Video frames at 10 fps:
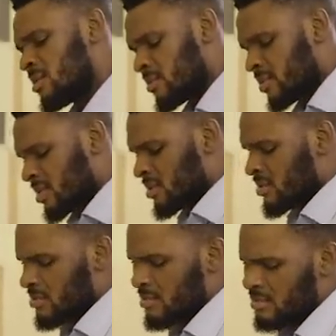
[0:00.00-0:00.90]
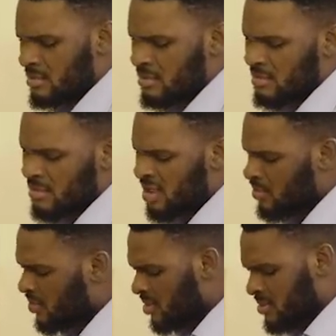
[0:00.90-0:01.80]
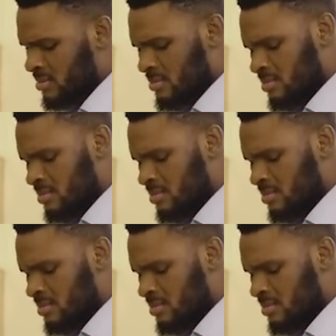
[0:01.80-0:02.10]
I'm fine. I'm okay.